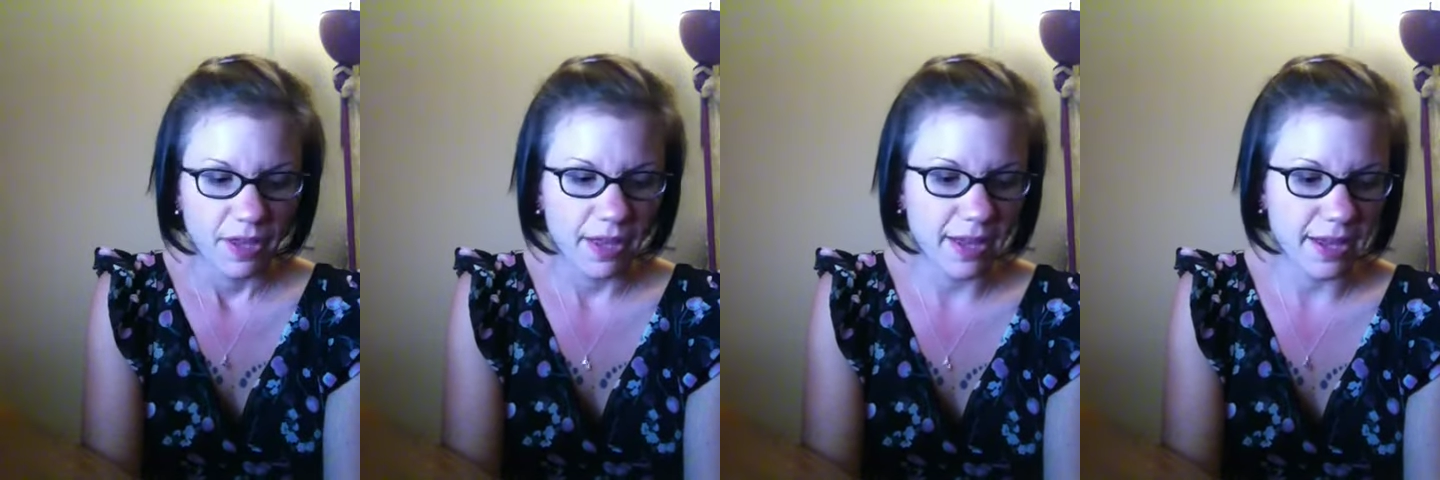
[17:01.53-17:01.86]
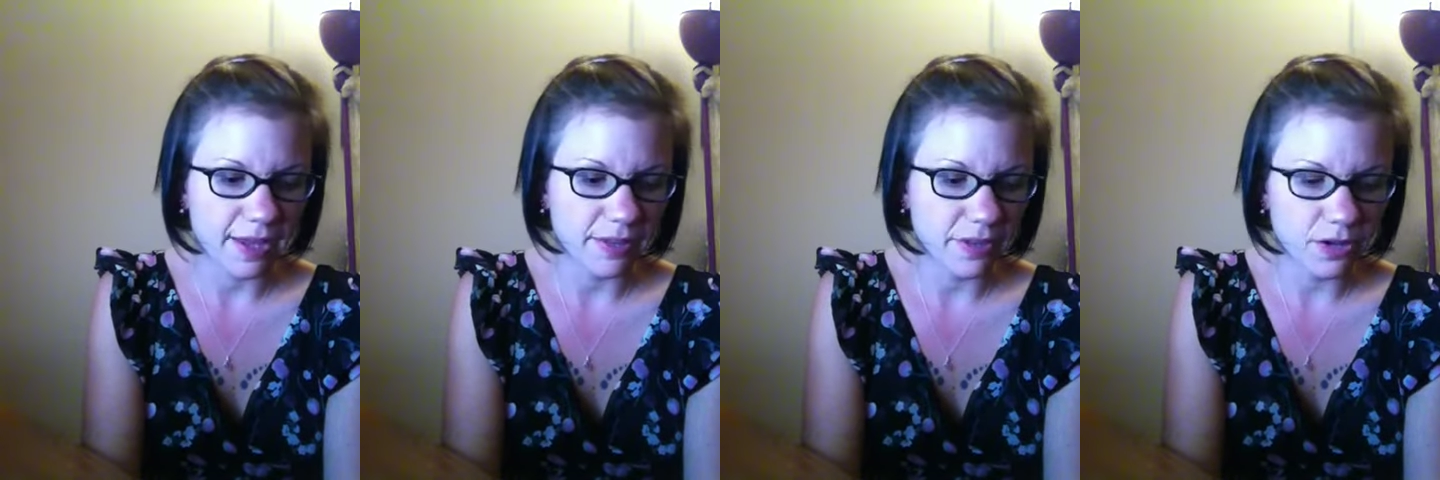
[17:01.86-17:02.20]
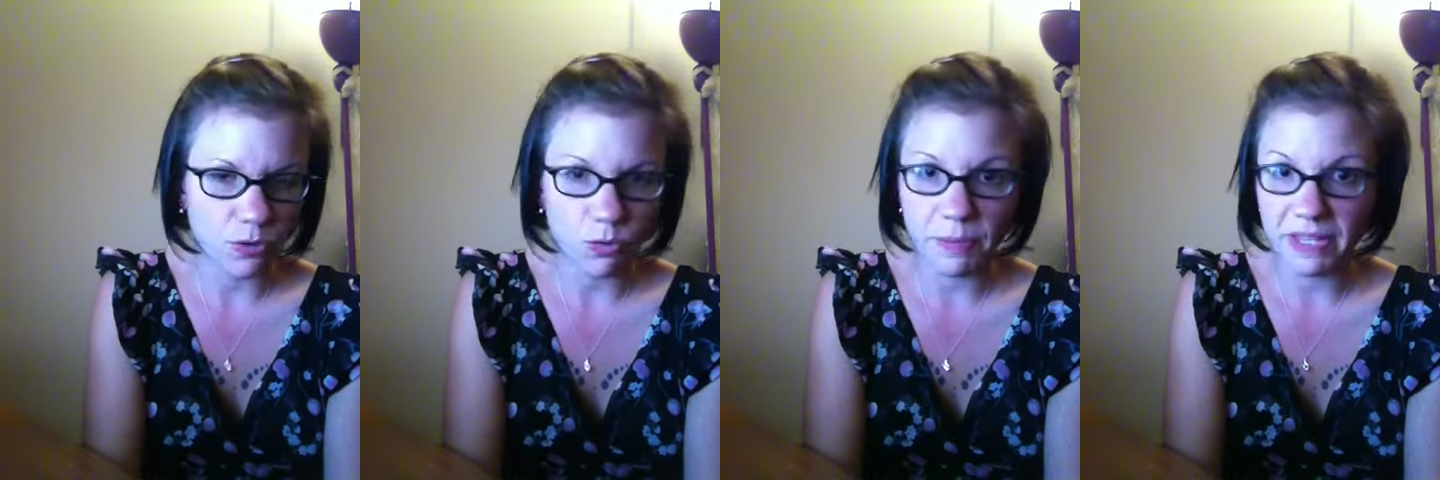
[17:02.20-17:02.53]
And
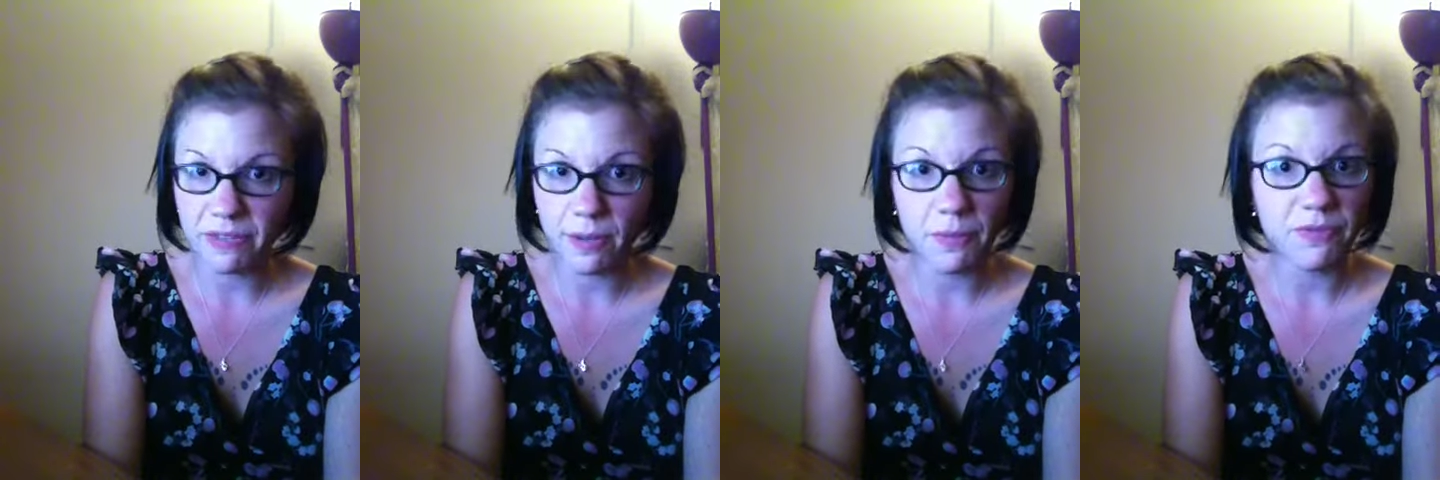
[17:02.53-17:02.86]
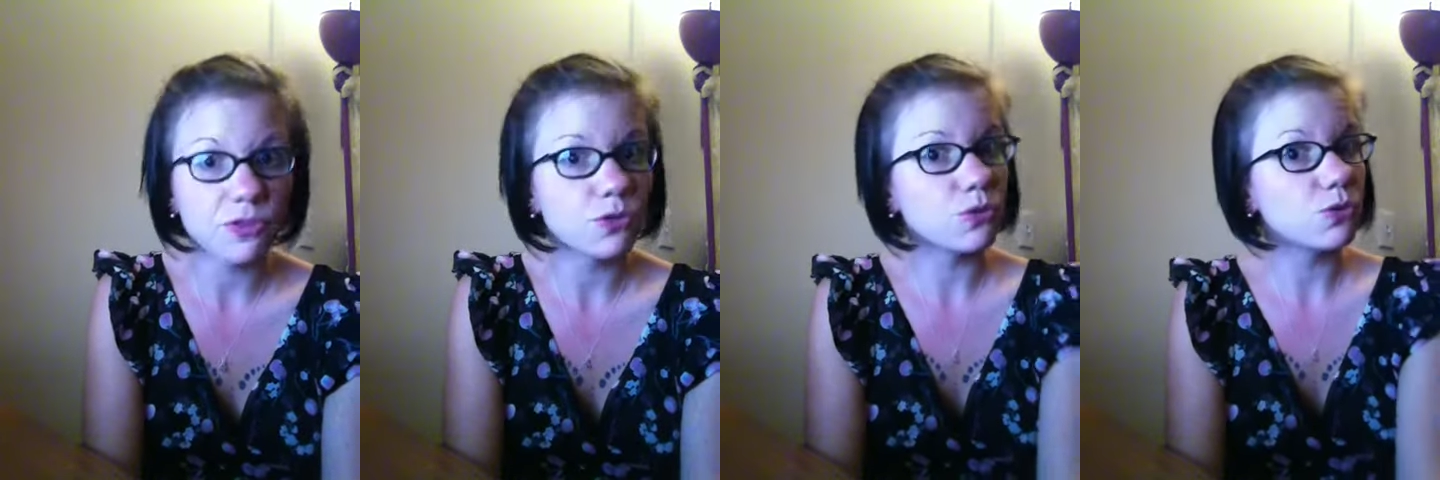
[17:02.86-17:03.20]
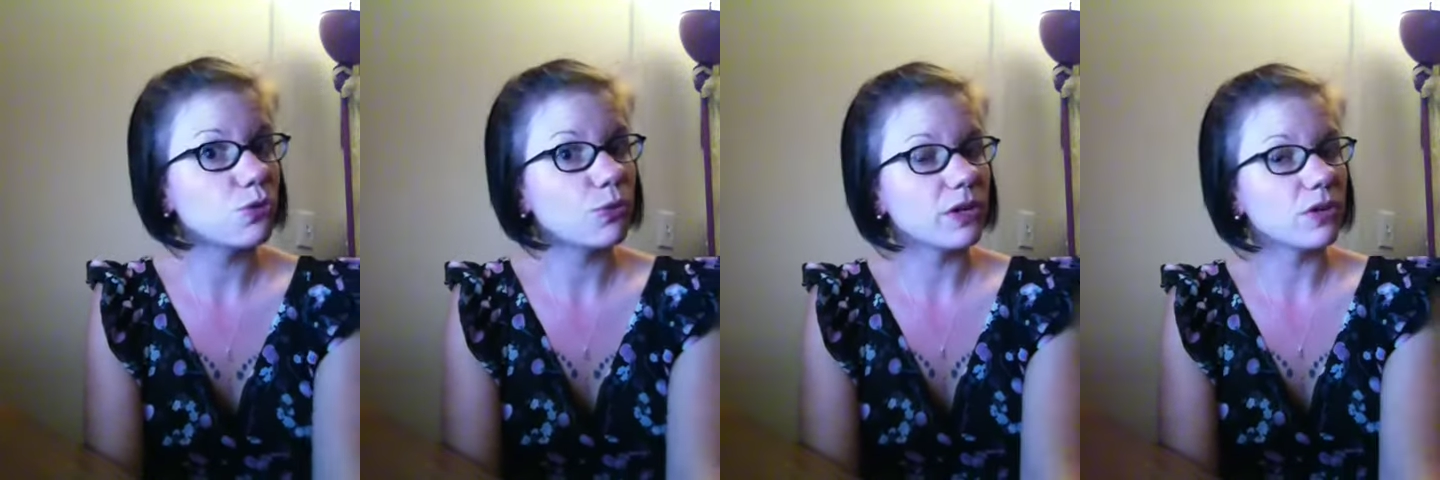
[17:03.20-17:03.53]
there will be some of you
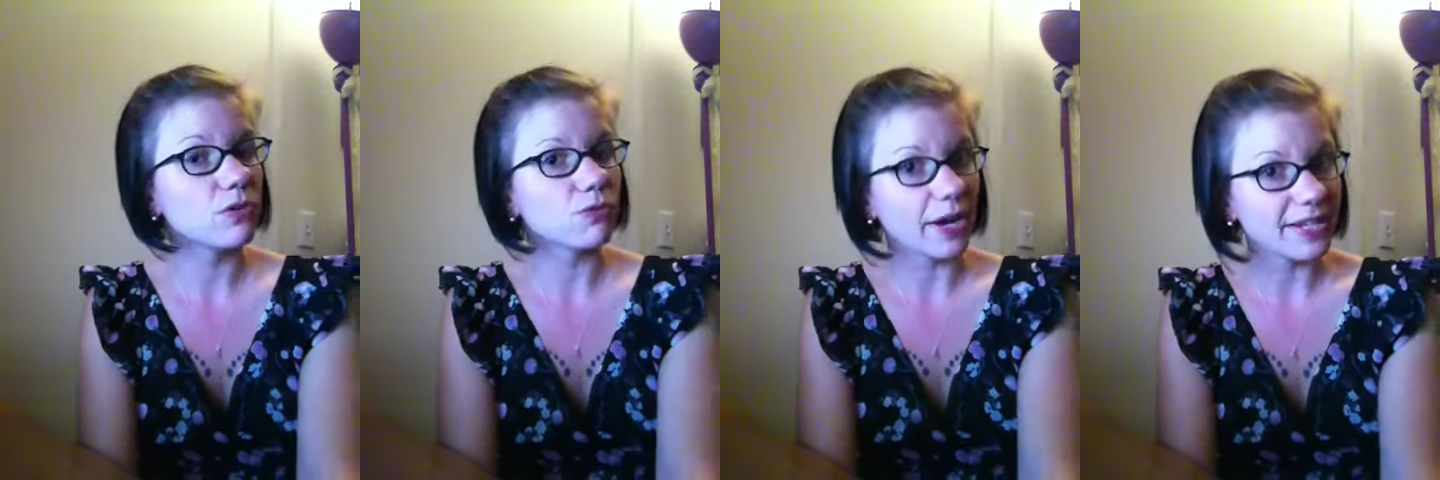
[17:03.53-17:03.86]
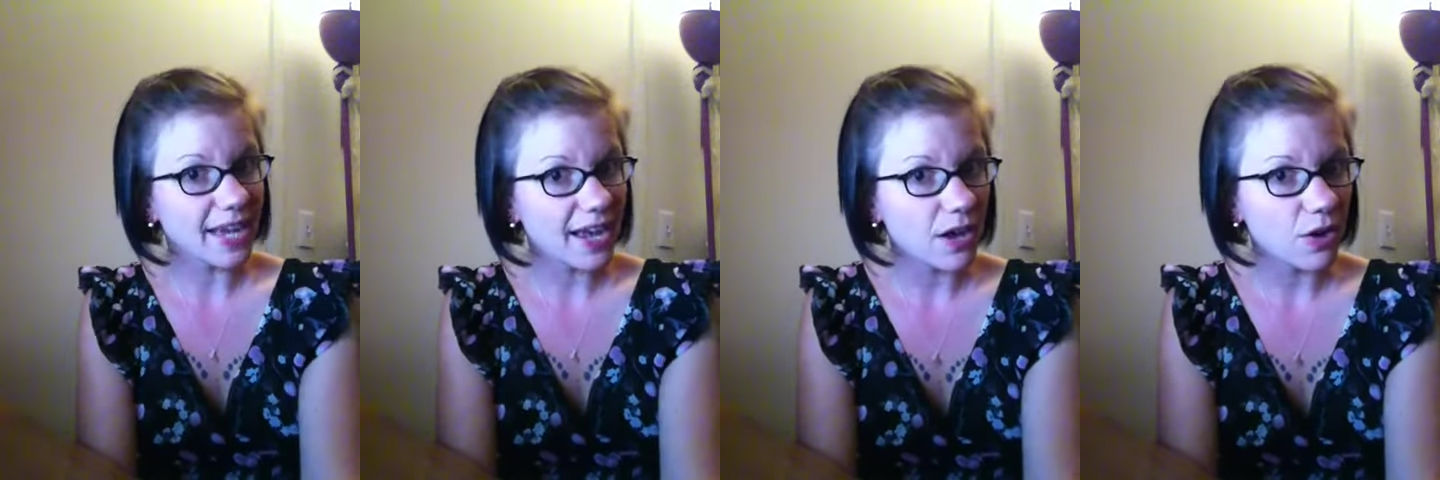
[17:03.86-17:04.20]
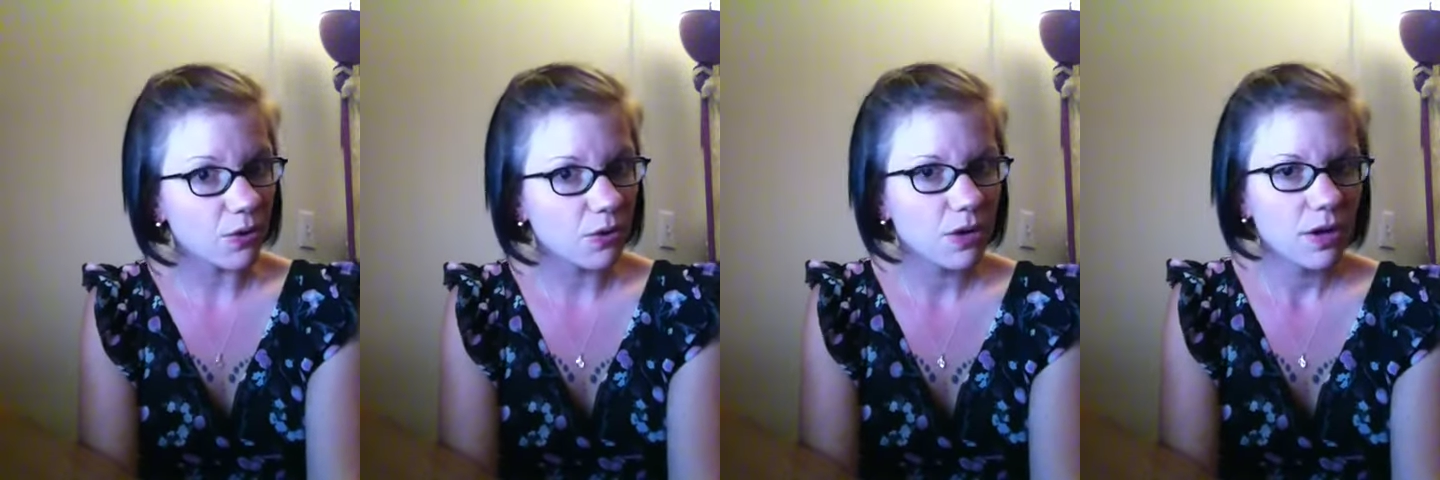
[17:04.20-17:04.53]
who will right
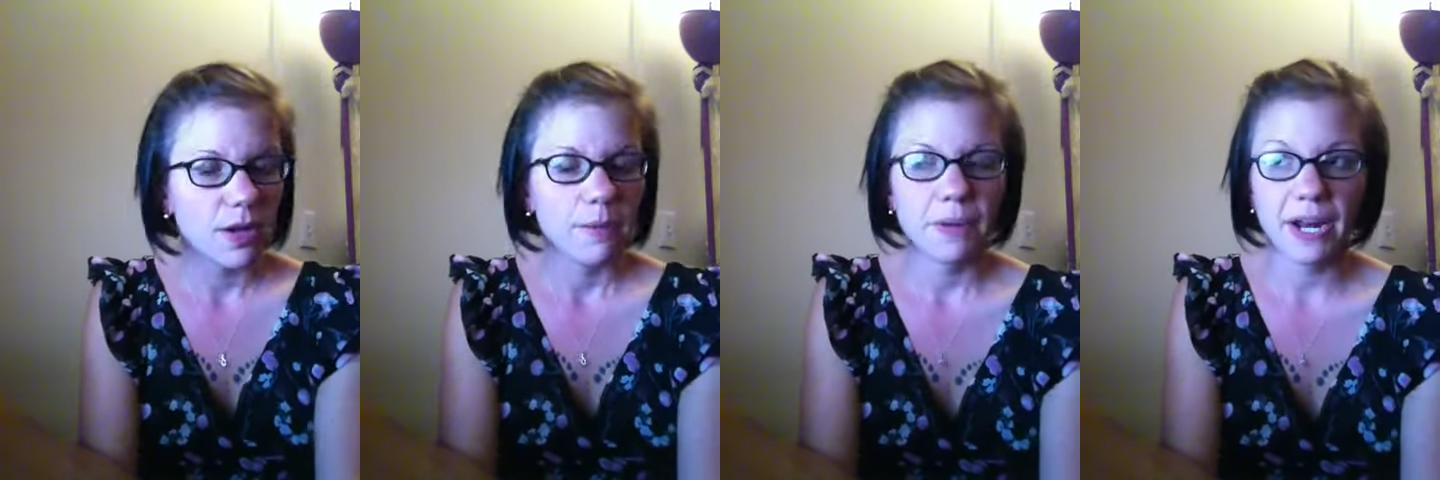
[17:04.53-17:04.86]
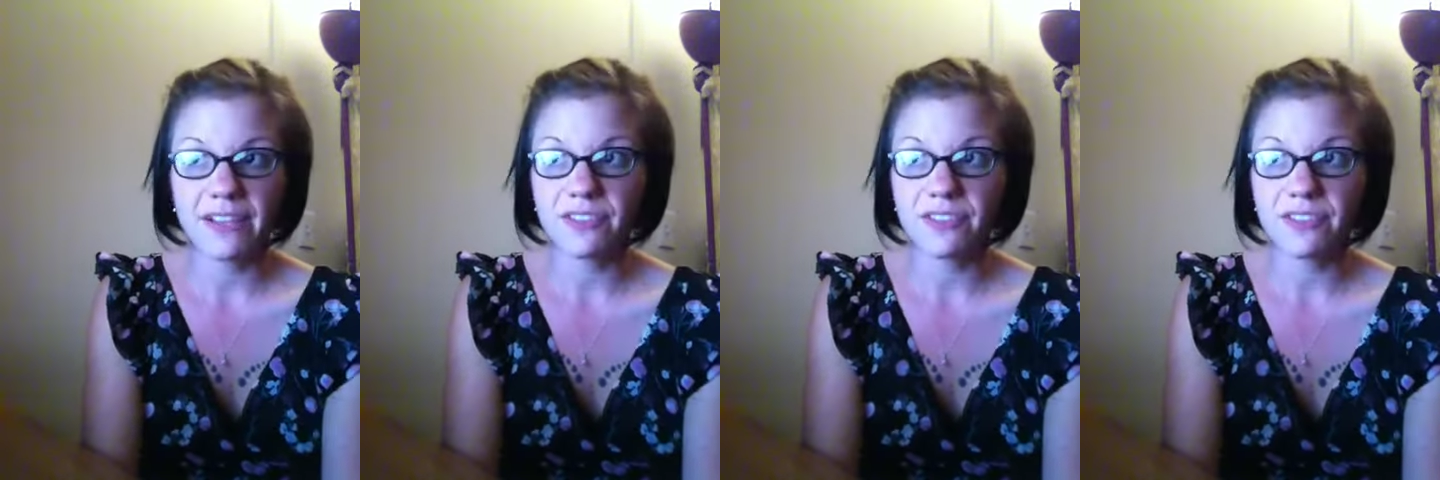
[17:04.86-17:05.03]
now. But I